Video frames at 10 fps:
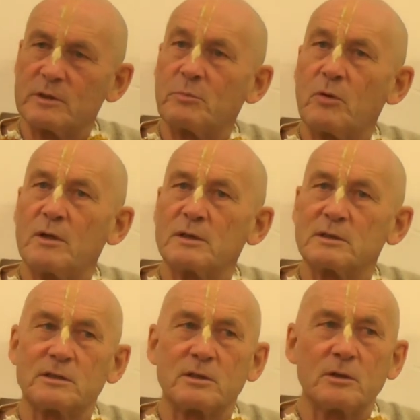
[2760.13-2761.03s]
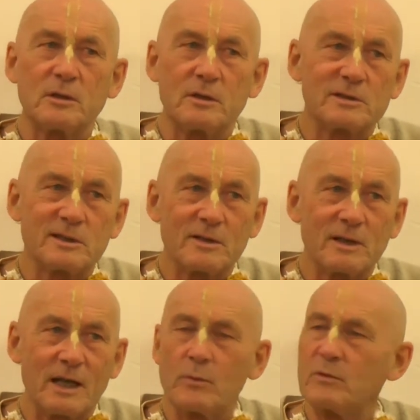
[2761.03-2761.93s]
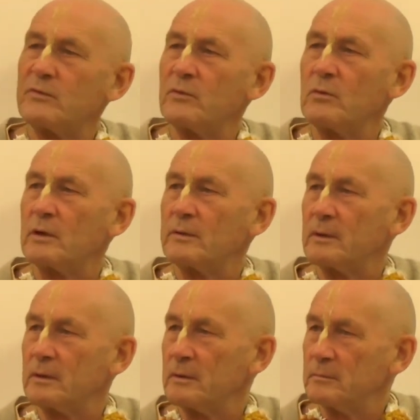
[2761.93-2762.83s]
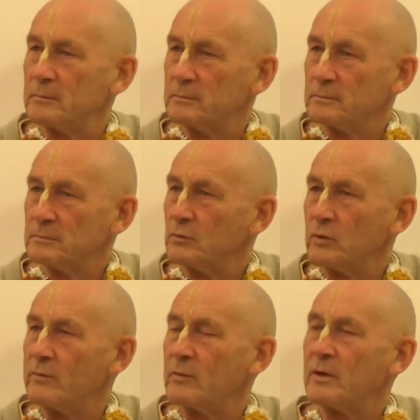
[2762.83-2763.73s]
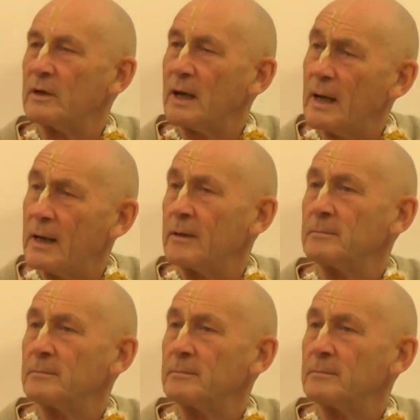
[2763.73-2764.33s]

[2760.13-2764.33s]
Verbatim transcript: his poisonous hoods, they would fall in the river and die.